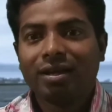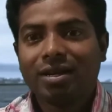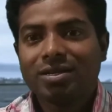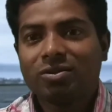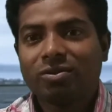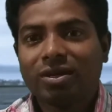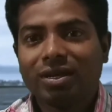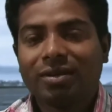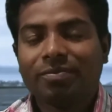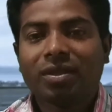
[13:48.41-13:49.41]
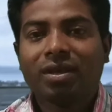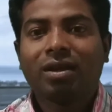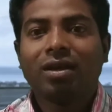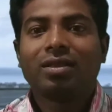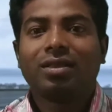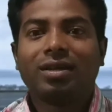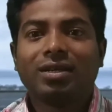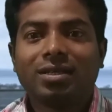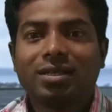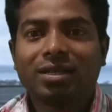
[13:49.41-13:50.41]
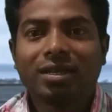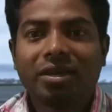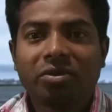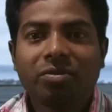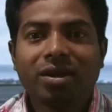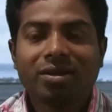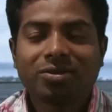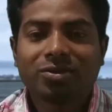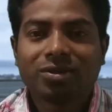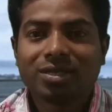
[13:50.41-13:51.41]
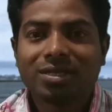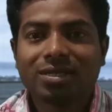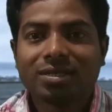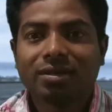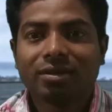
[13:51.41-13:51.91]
Let's know here that human resources.